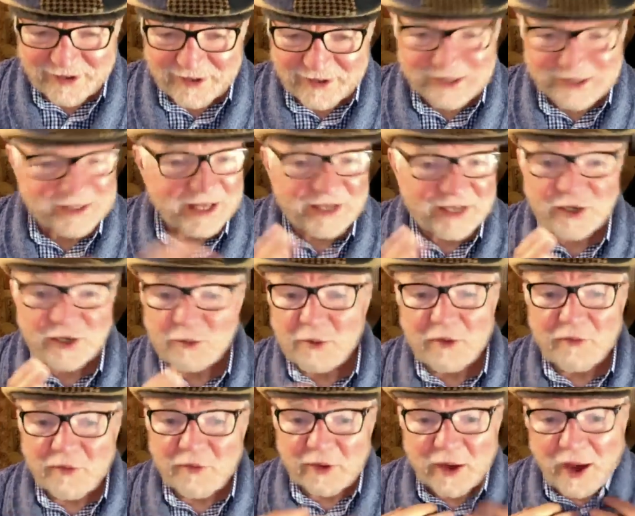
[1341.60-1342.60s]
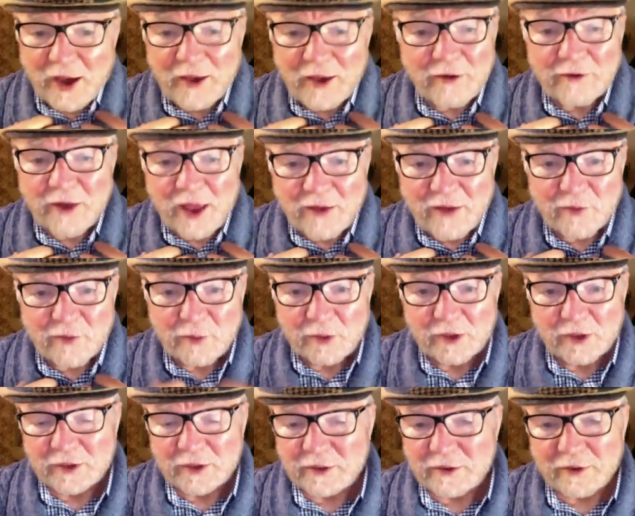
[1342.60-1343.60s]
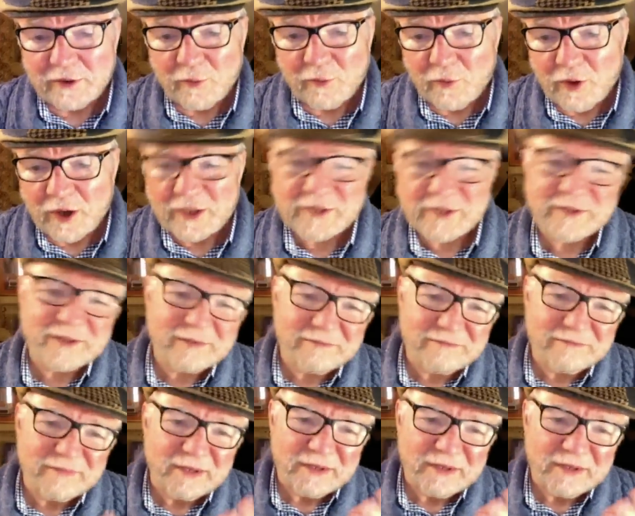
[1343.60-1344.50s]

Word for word: because that's going to be fun. I don't have a military watch uh,